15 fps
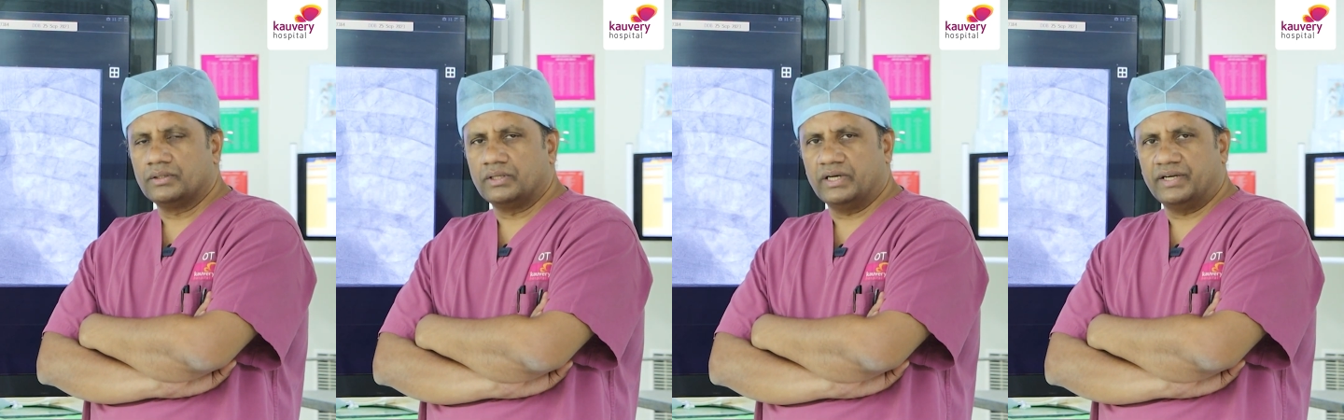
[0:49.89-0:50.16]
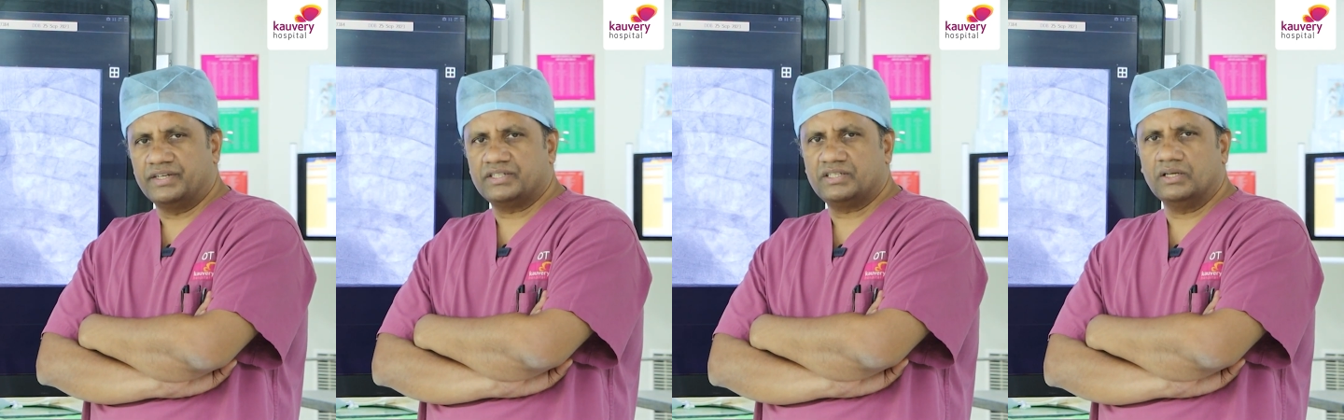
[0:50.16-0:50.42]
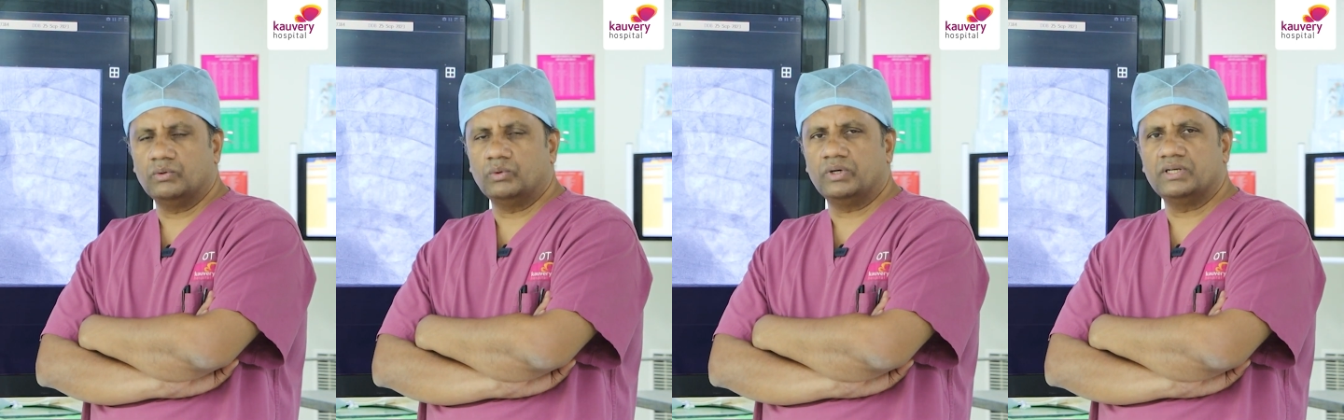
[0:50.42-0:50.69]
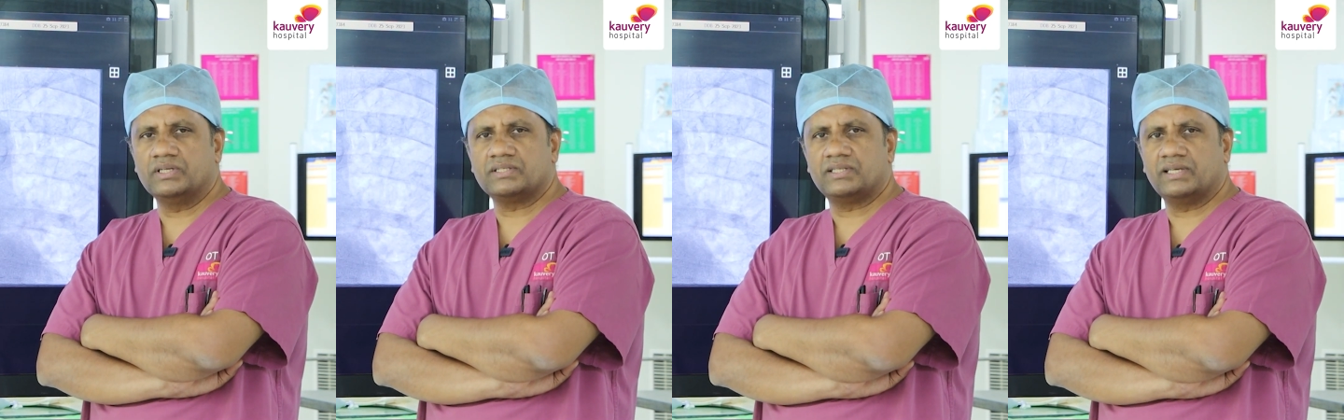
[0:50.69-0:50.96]
The additional
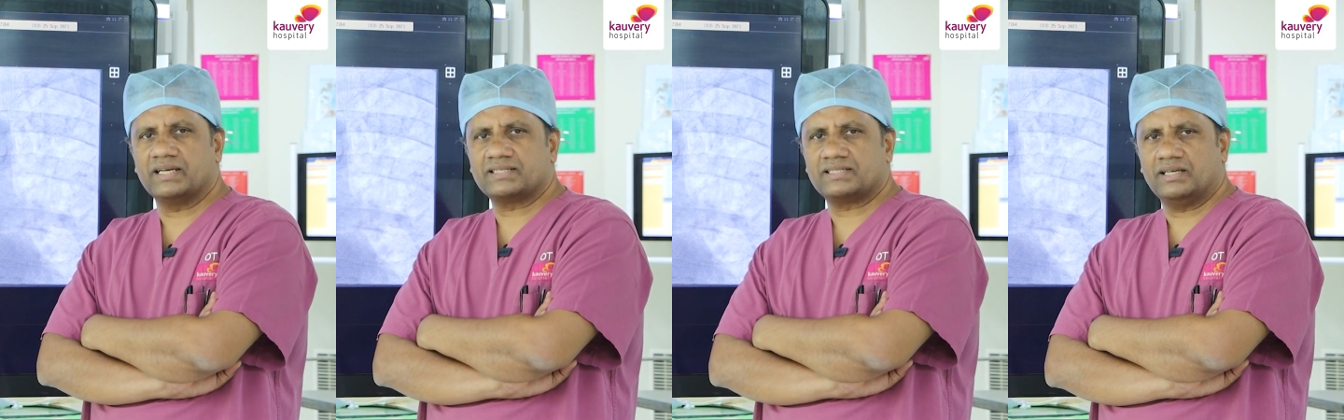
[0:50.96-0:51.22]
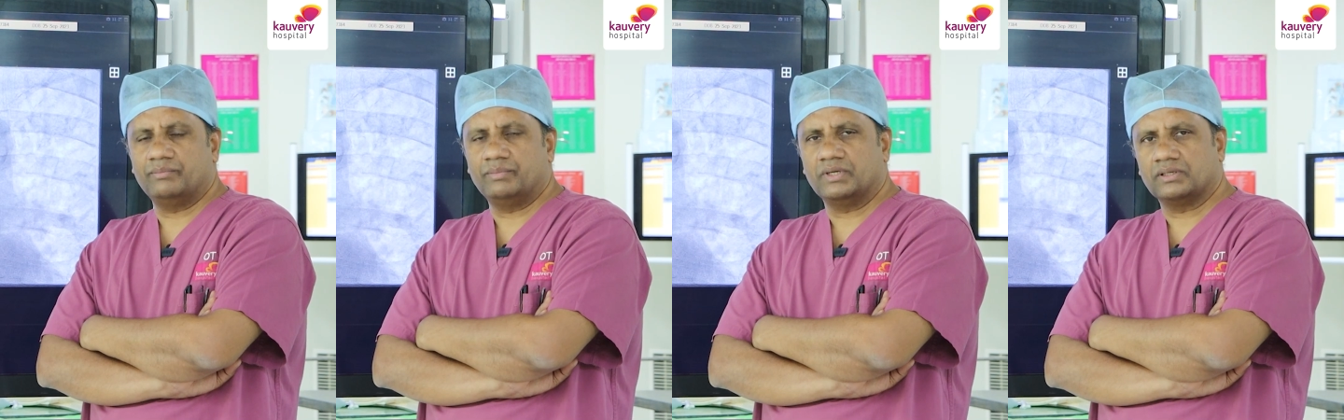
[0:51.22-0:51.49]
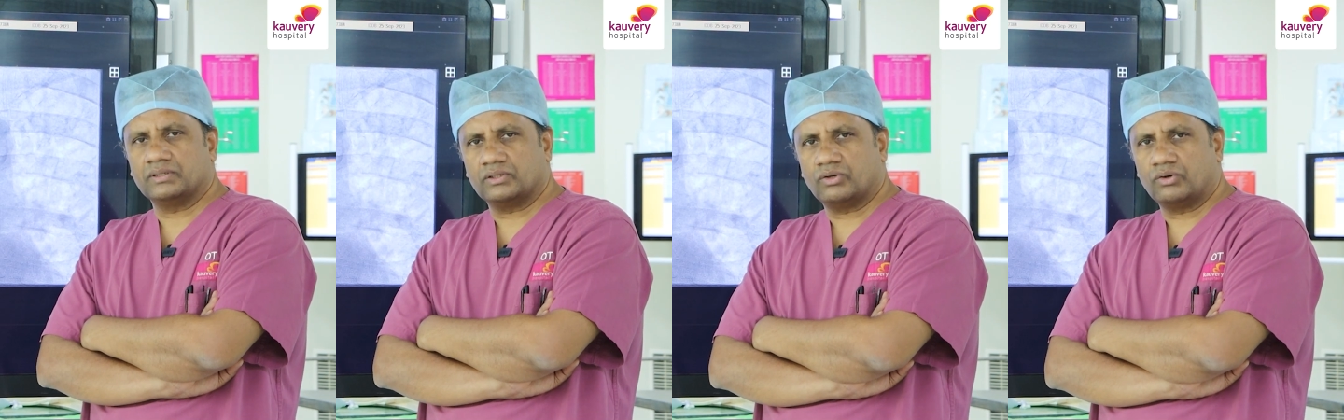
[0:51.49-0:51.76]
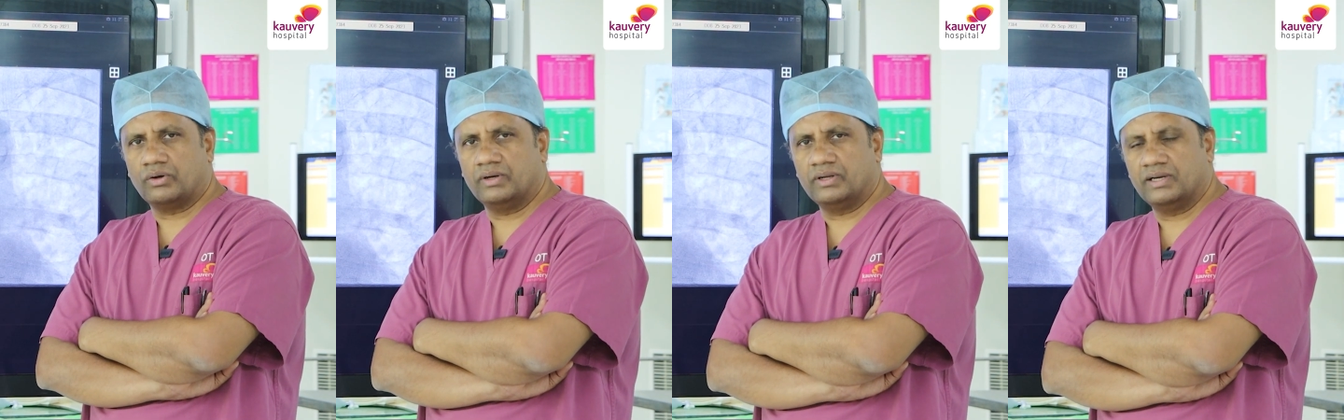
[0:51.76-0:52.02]
one is the excimer
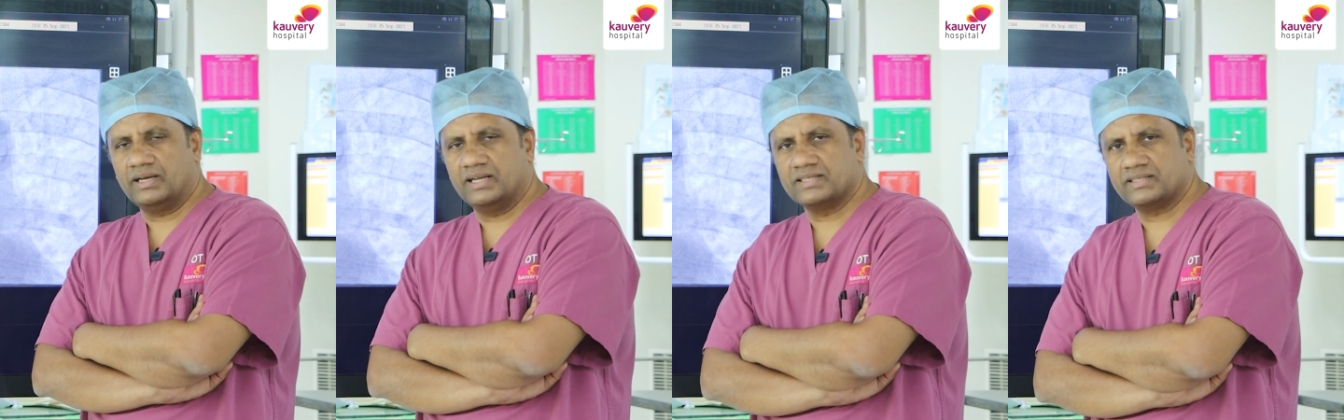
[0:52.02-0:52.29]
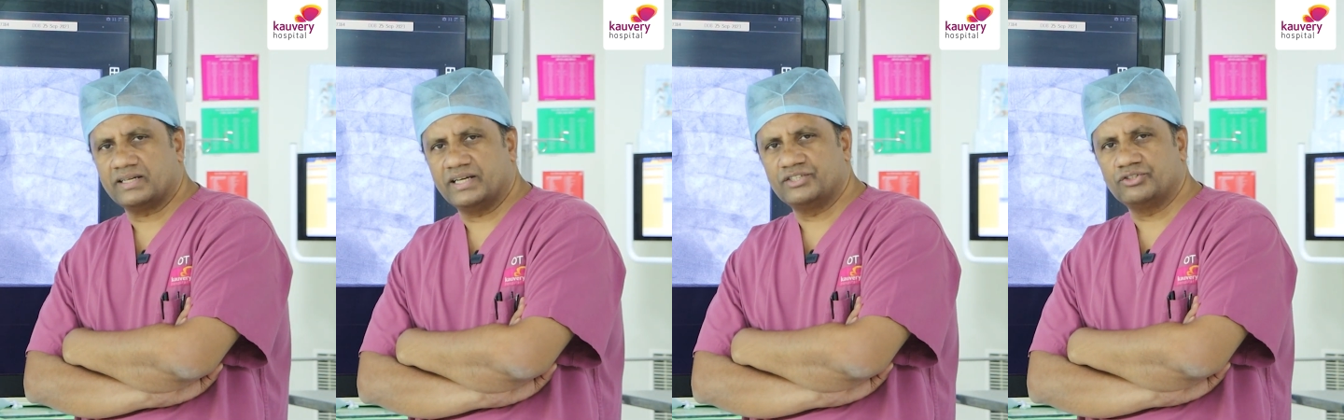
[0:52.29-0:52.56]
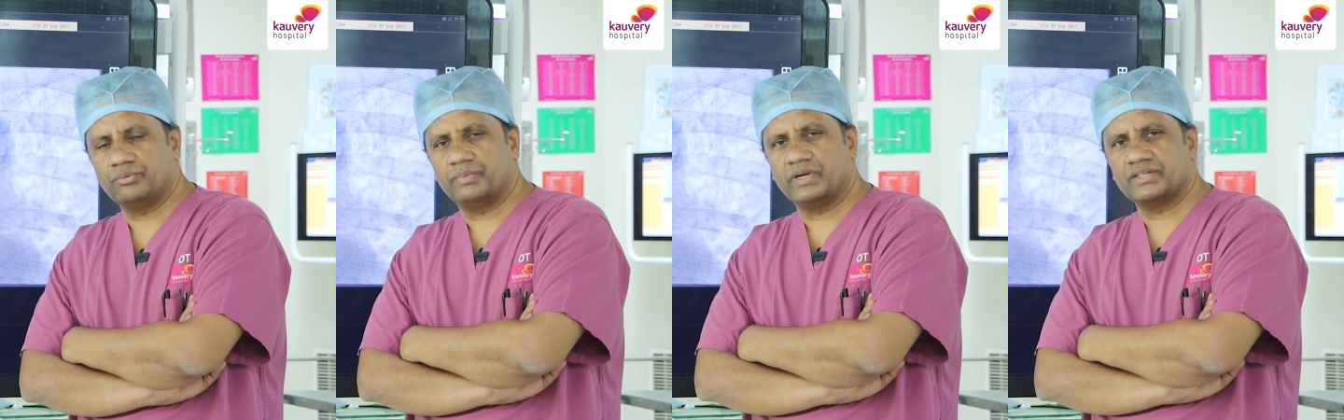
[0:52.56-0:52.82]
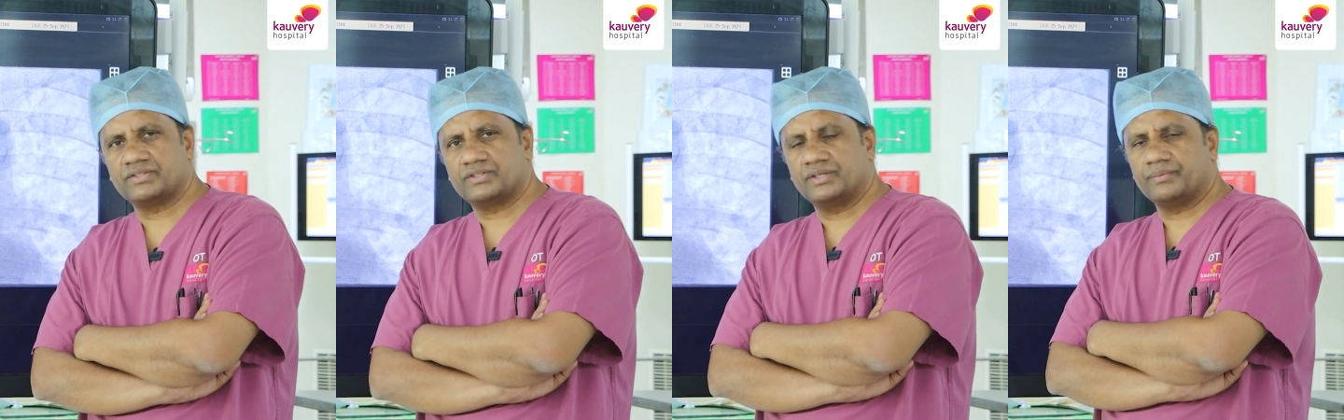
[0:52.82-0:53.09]
coronary laser
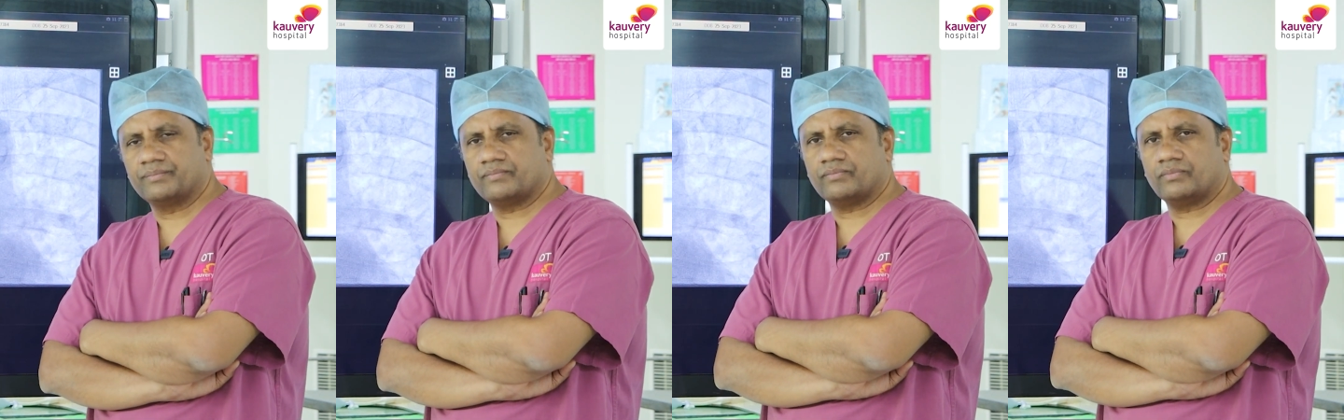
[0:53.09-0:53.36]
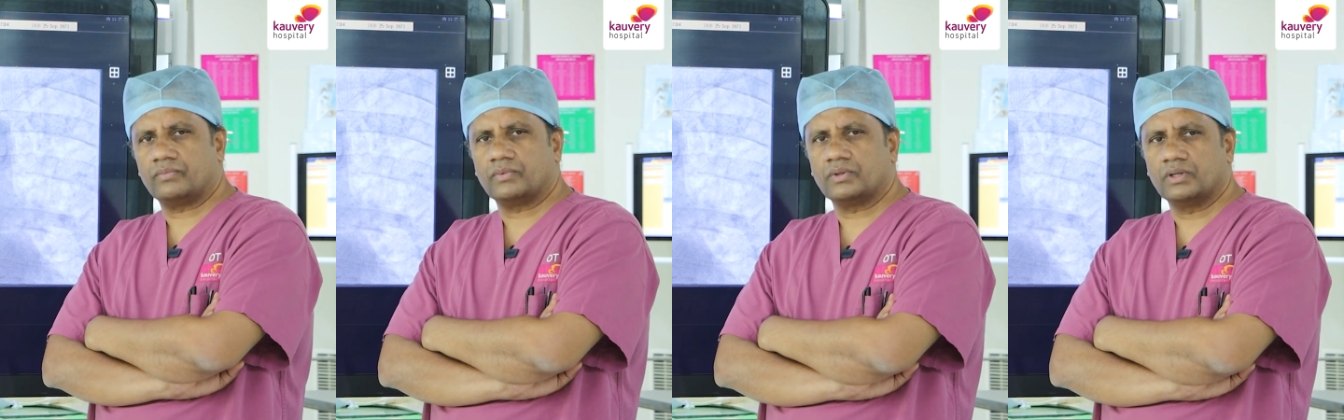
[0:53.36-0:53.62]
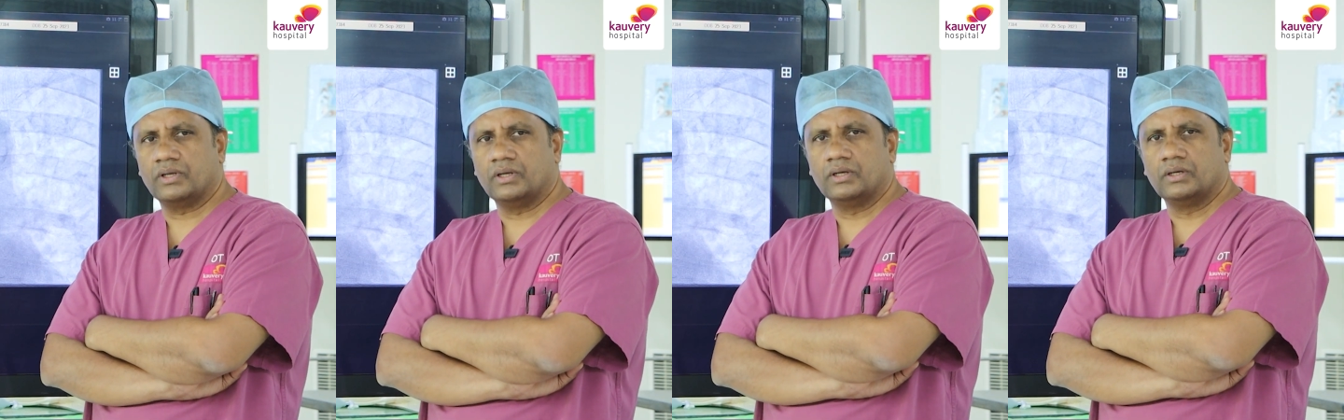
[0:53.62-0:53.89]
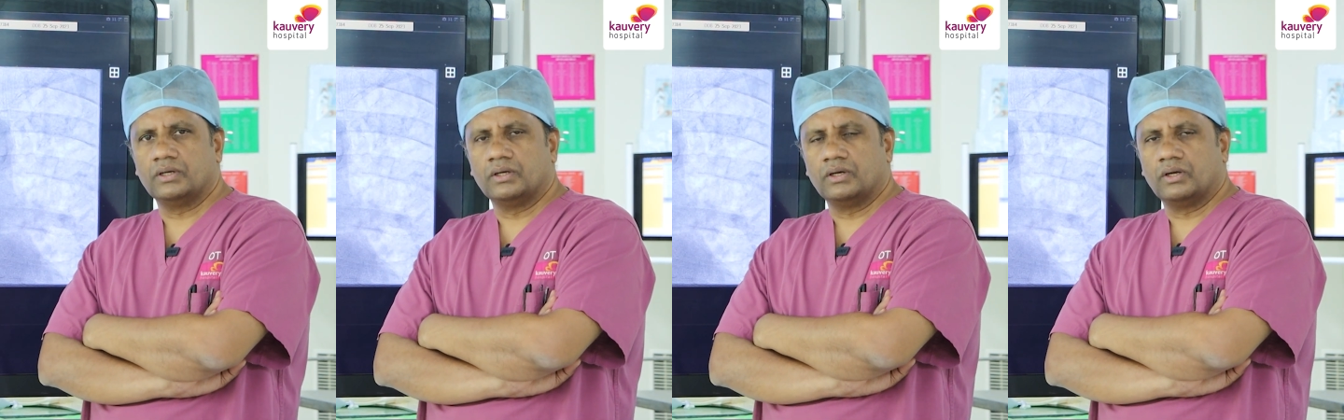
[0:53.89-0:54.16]
angioplasty.
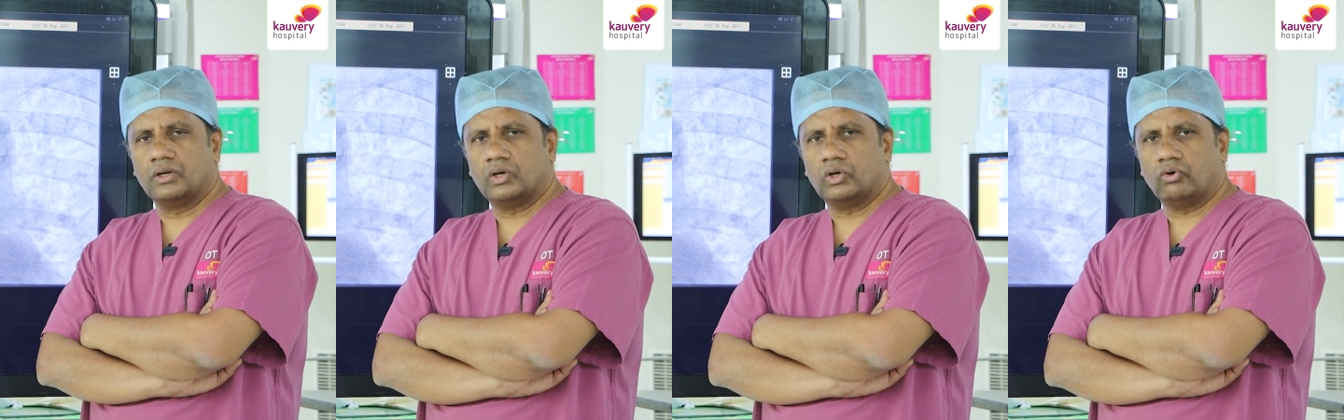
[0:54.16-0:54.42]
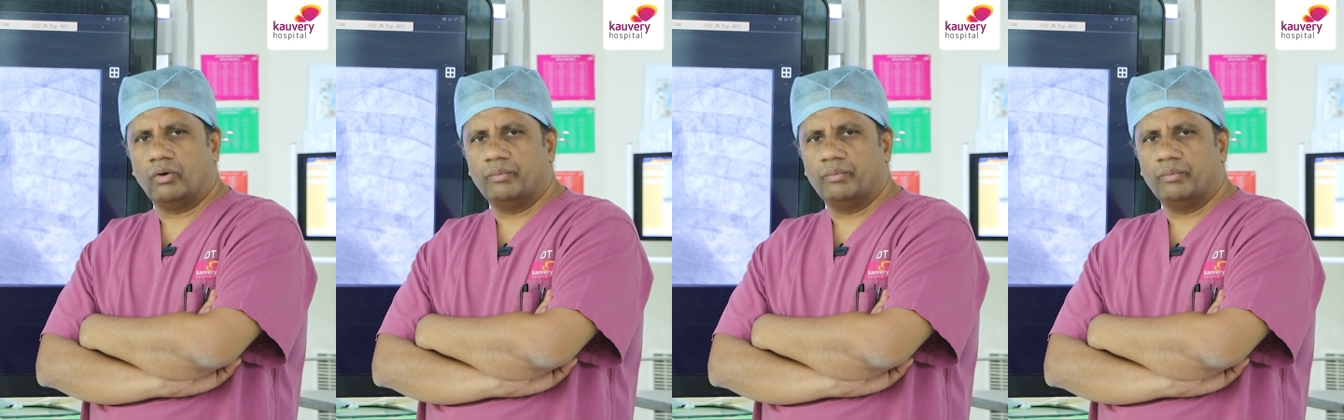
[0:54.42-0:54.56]
Now